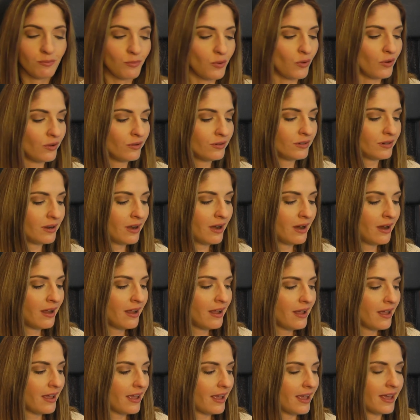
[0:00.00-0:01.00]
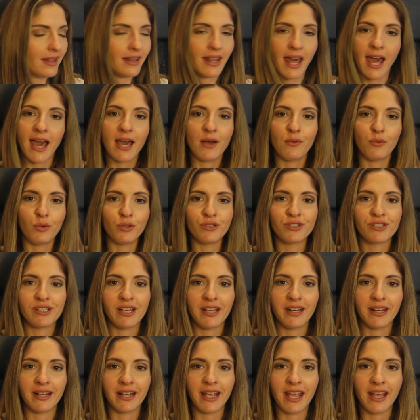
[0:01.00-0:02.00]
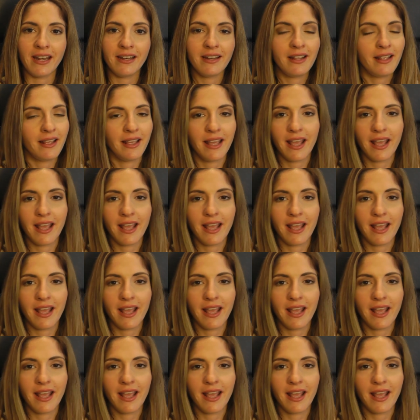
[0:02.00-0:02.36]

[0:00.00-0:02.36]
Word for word: more and I won't say it again